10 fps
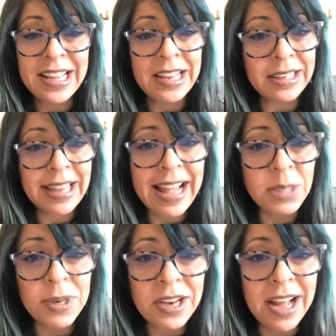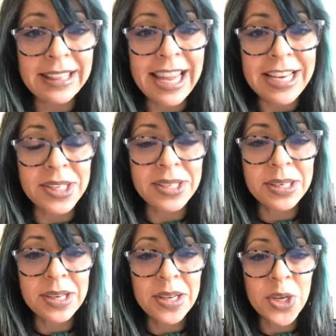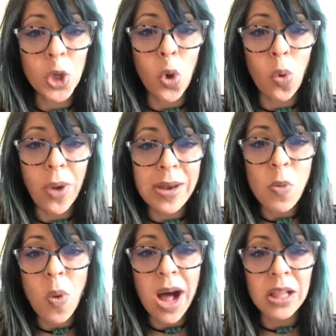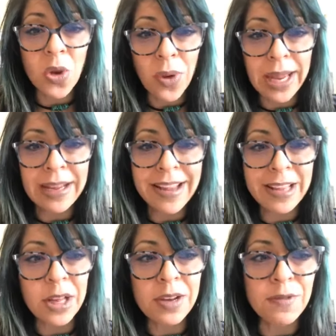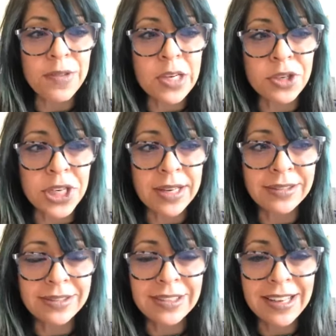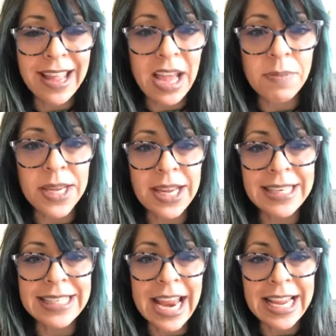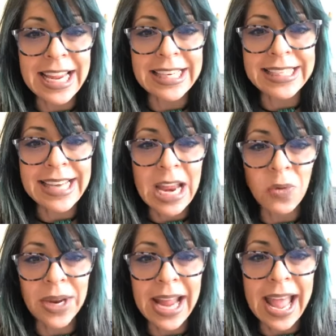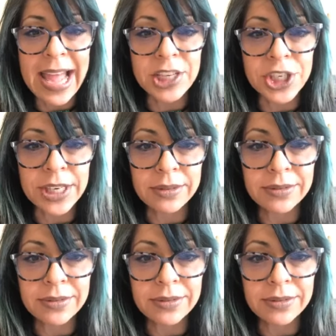And last but not least, quit wallowing in confusion and begin taking sacred action.